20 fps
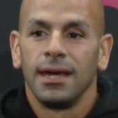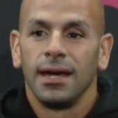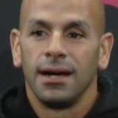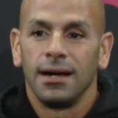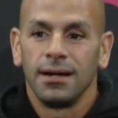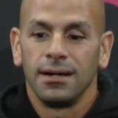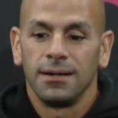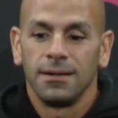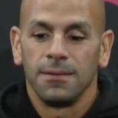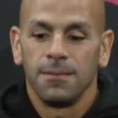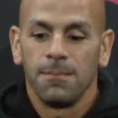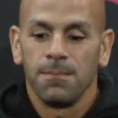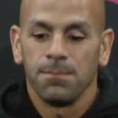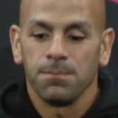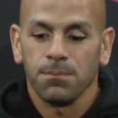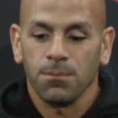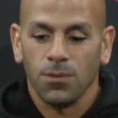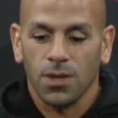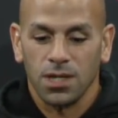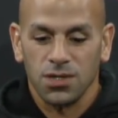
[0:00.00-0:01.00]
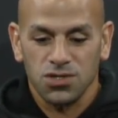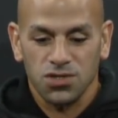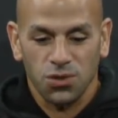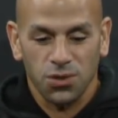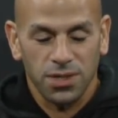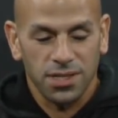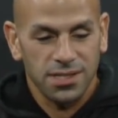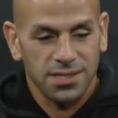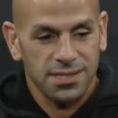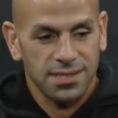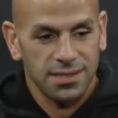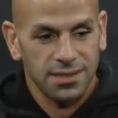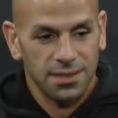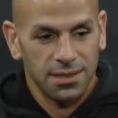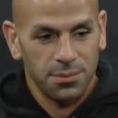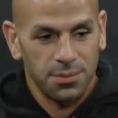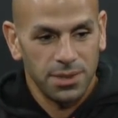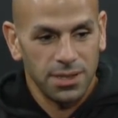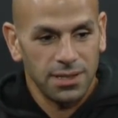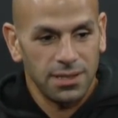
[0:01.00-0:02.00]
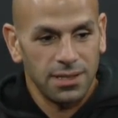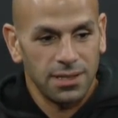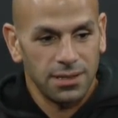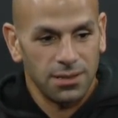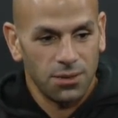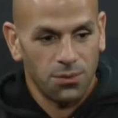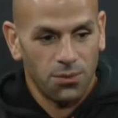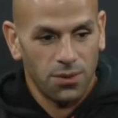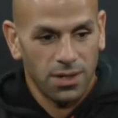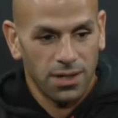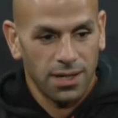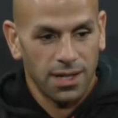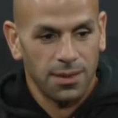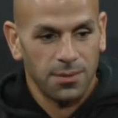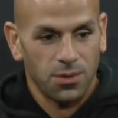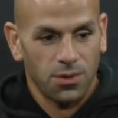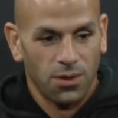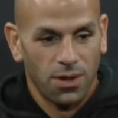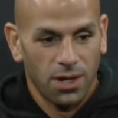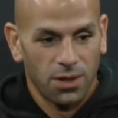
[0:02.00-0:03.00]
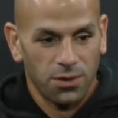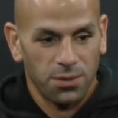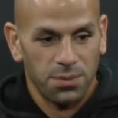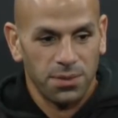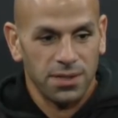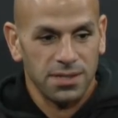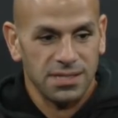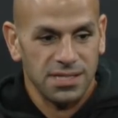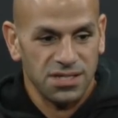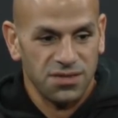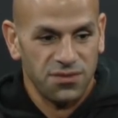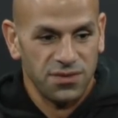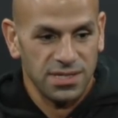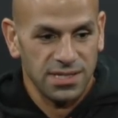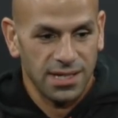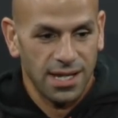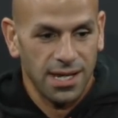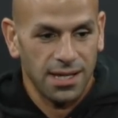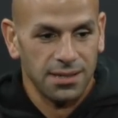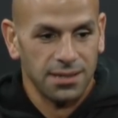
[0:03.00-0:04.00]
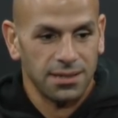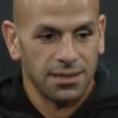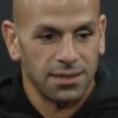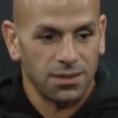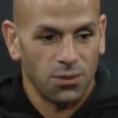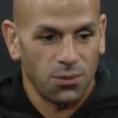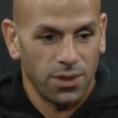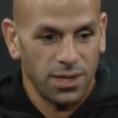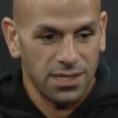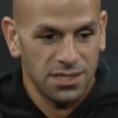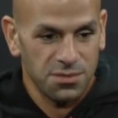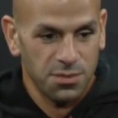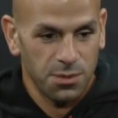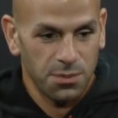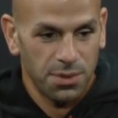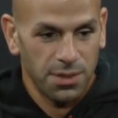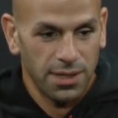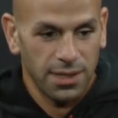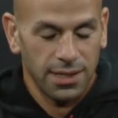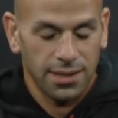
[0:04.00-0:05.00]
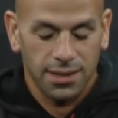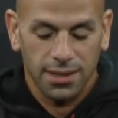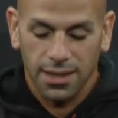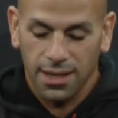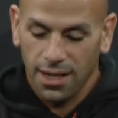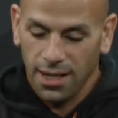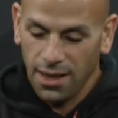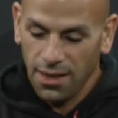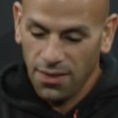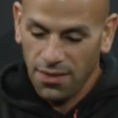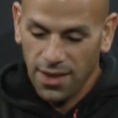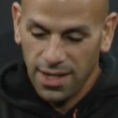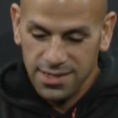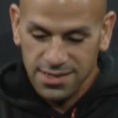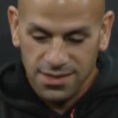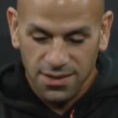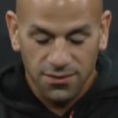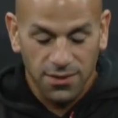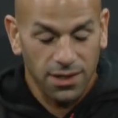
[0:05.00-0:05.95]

Um, and so his ability in the run game crack replaces physicality and the way he's been playing that stuff.